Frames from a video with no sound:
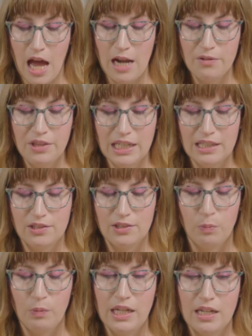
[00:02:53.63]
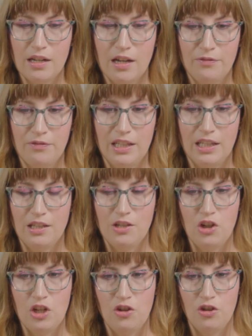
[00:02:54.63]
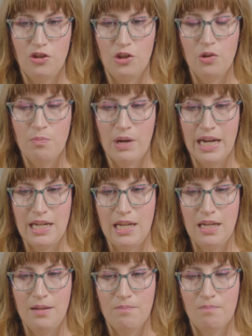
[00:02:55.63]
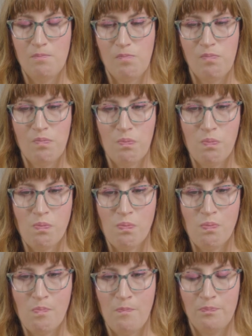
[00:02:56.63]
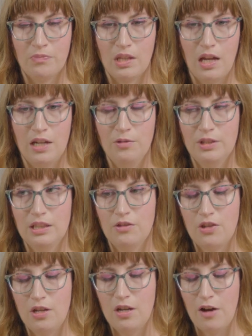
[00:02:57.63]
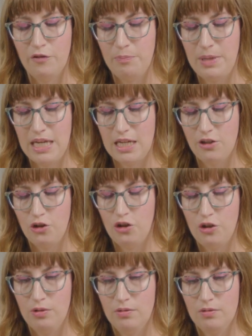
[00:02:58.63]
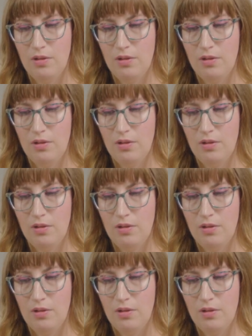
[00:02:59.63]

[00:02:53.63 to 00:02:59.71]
I don't think it's sweet enough. I think the ginger's too bitey. I don't think there's enough peach.